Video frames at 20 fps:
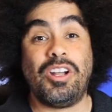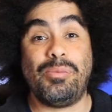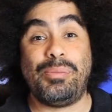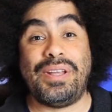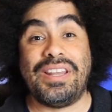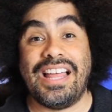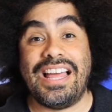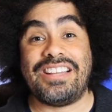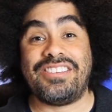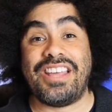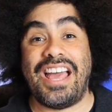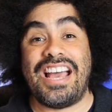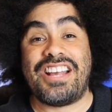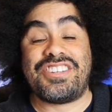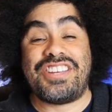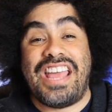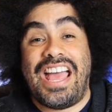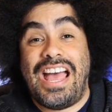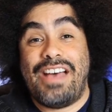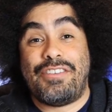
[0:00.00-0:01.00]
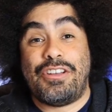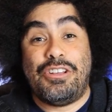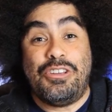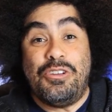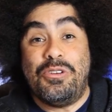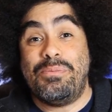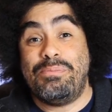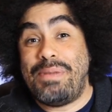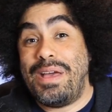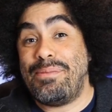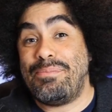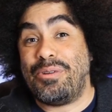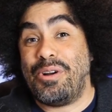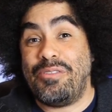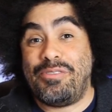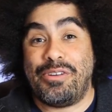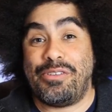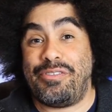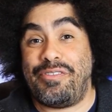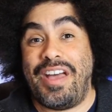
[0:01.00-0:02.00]
it'll be like to actually have a new member
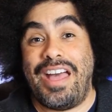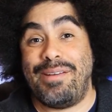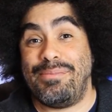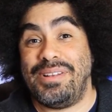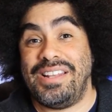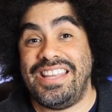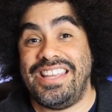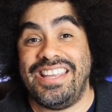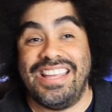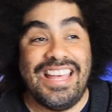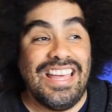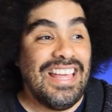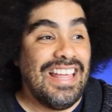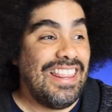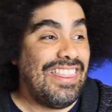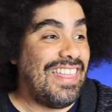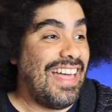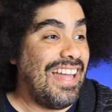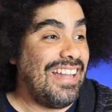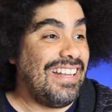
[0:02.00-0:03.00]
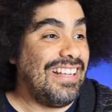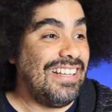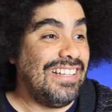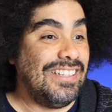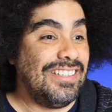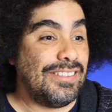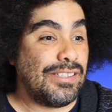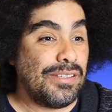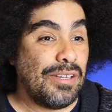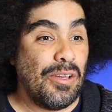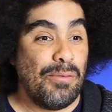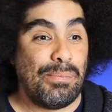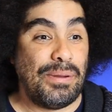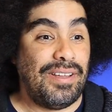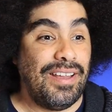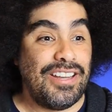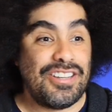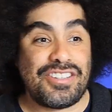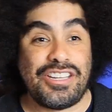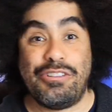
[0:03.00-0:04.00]
of your family that is
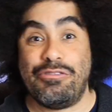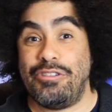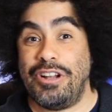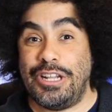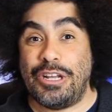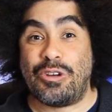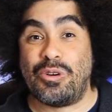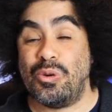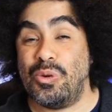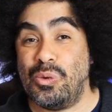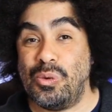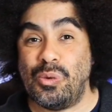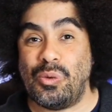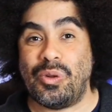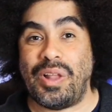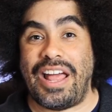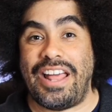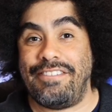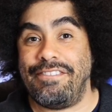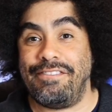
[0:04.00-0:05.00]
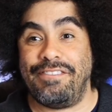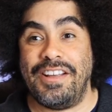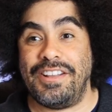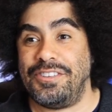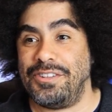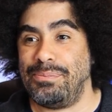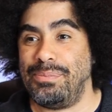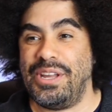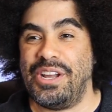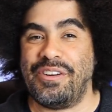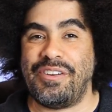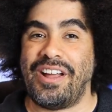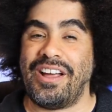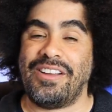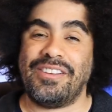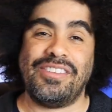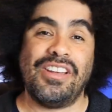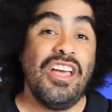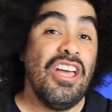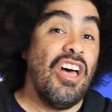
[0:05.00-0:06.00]
potentially really cool and fun to be
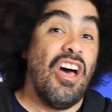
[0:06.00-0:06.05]
around.